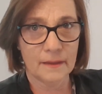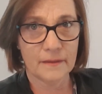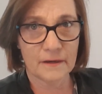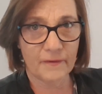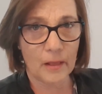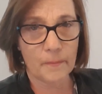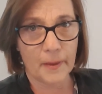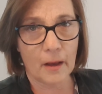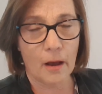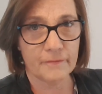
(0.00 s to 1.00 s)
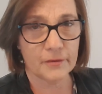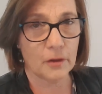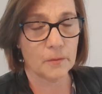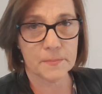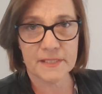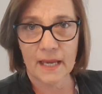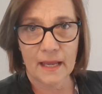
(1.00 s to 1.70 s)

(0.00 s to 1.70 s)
the developing envelopes.